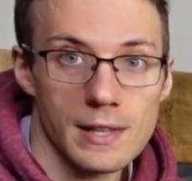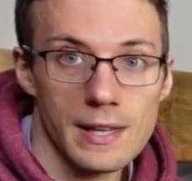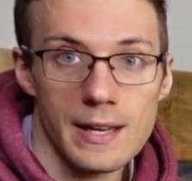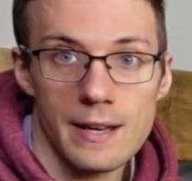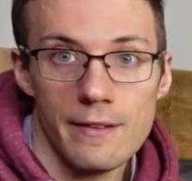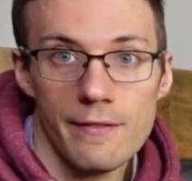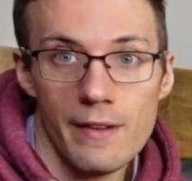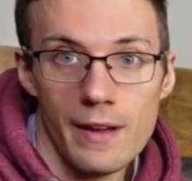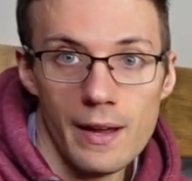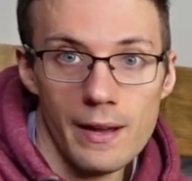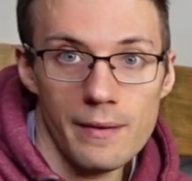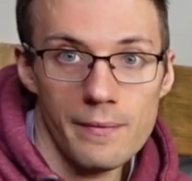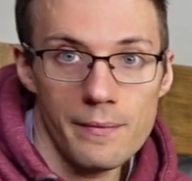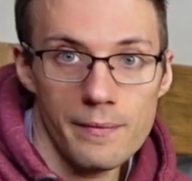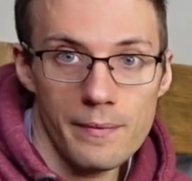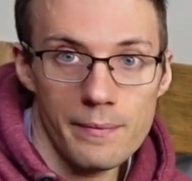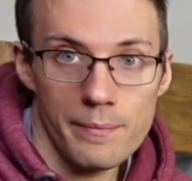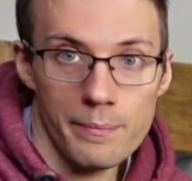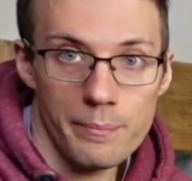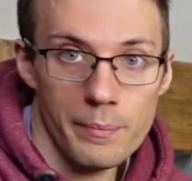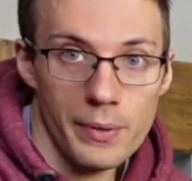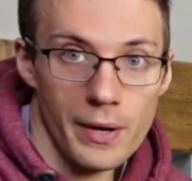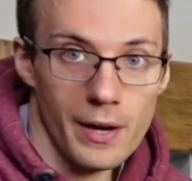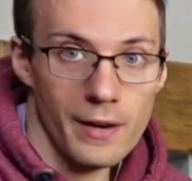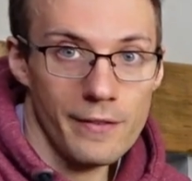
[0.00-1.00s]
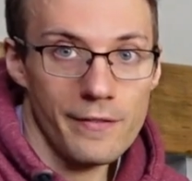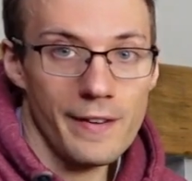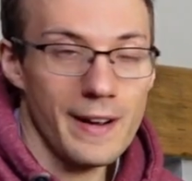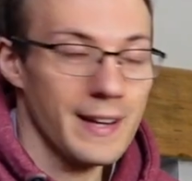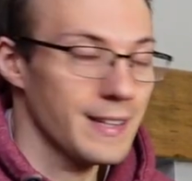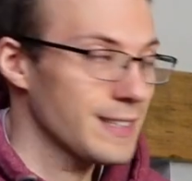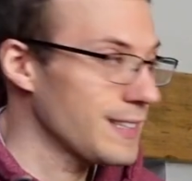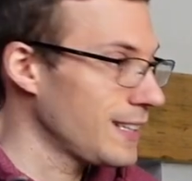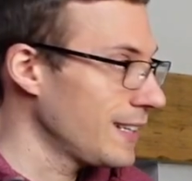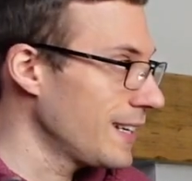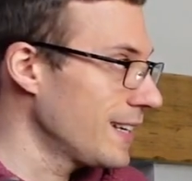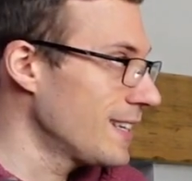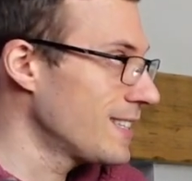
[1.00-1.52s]
leave it
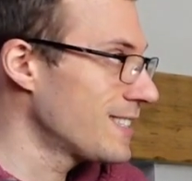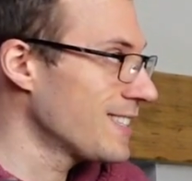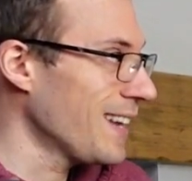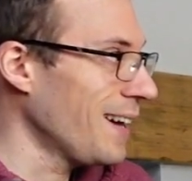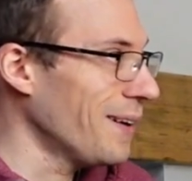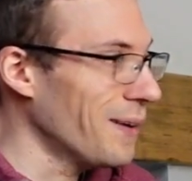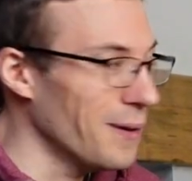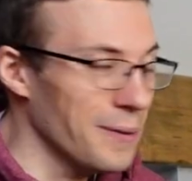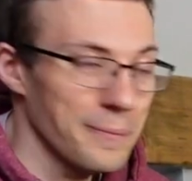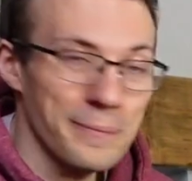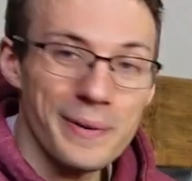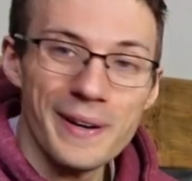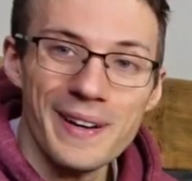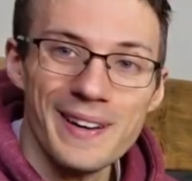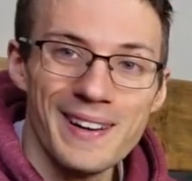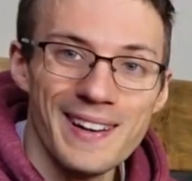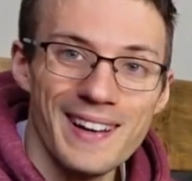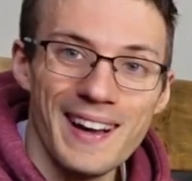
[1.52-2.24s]
perfectly set up